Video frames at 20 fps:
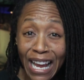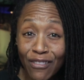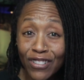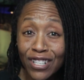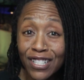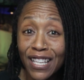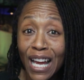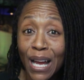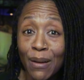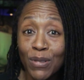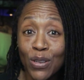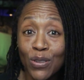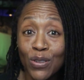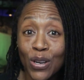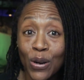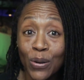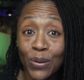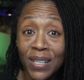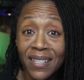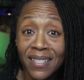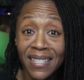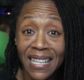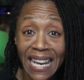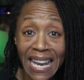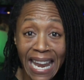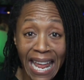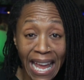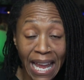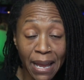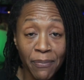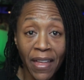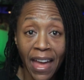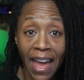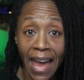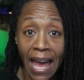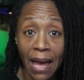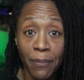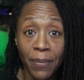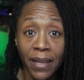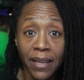every time you notice and name the
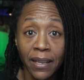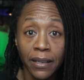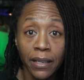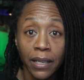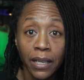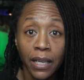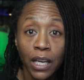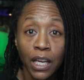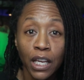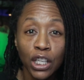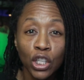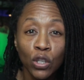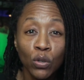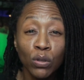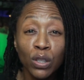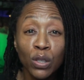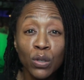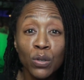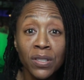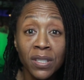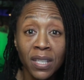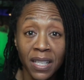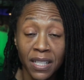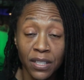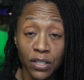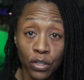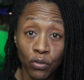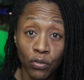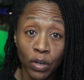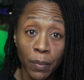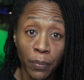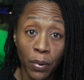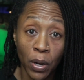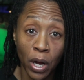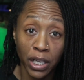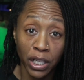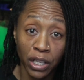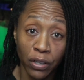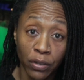habit, you loosen its grip on